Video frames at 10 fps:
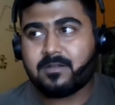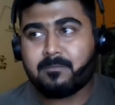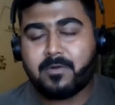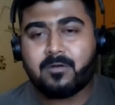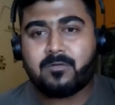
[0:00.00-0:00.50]

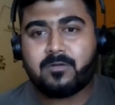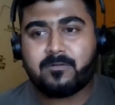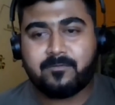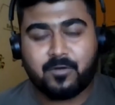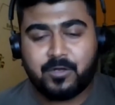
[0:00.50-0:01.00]
amount
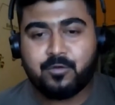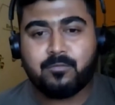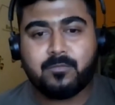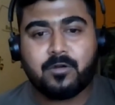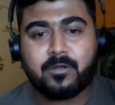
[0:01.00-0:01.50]
of
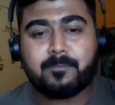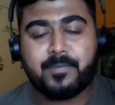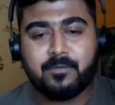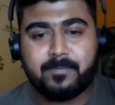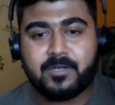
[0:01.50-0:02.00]
volume or a
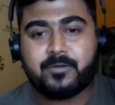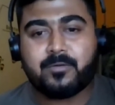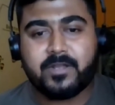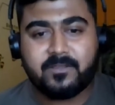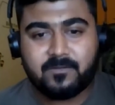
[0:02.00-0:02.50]
people to
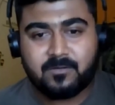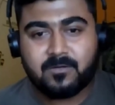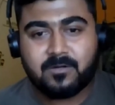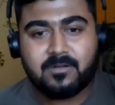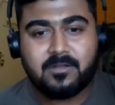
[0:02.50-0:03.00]
test
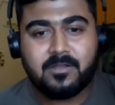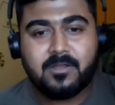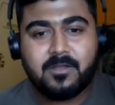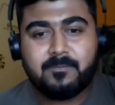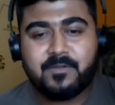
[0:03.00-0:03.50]
on
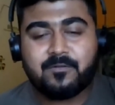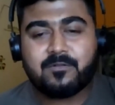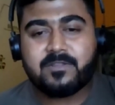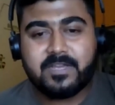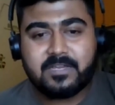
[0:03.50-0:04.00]
before
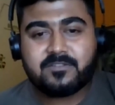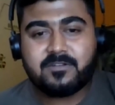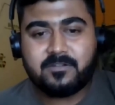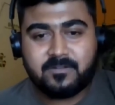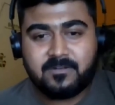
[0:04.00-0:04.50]
they
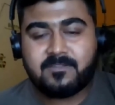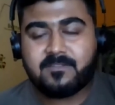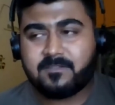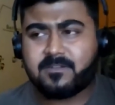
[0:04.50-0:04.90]
actually releases